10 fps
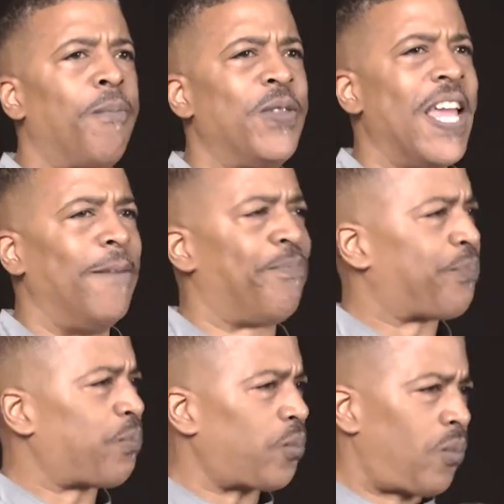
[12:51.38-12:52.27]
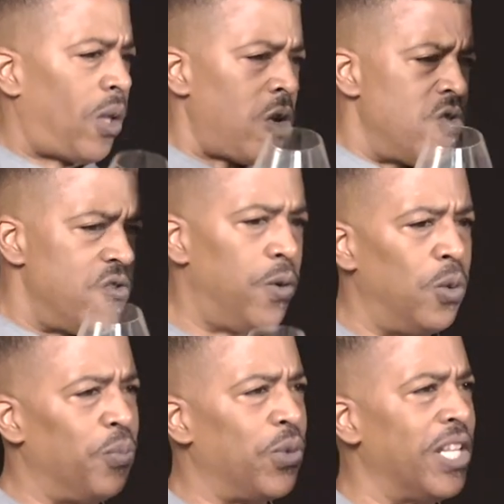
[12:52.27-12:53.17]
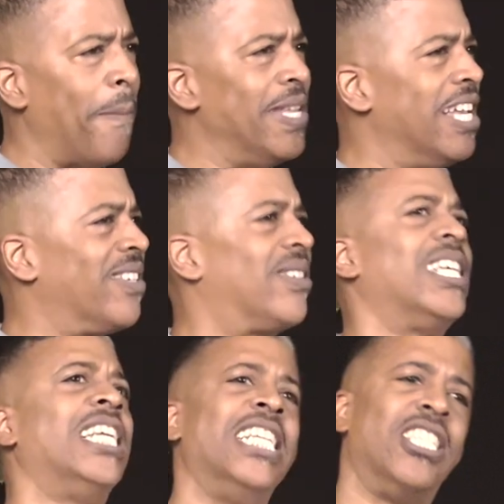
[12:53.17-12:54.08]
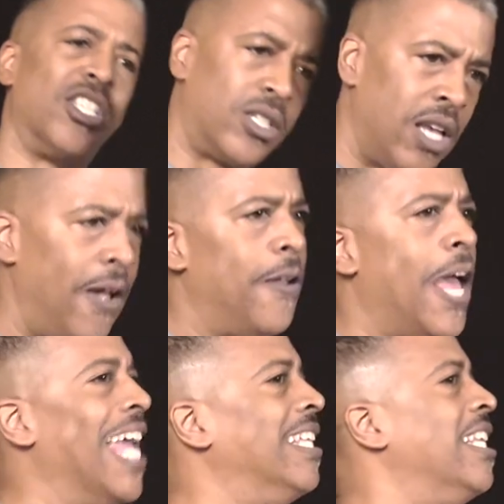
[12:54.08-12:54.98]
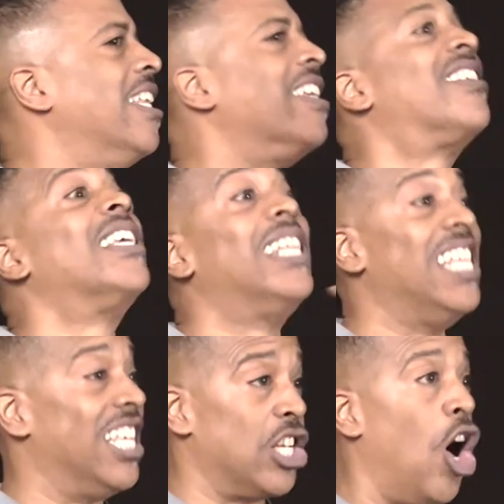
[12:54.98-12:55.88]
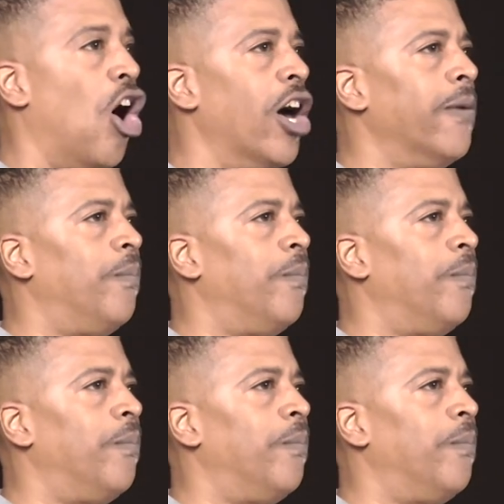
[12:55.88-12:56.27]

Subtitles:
Yeah, I mean the acidity and then the acidity is gone,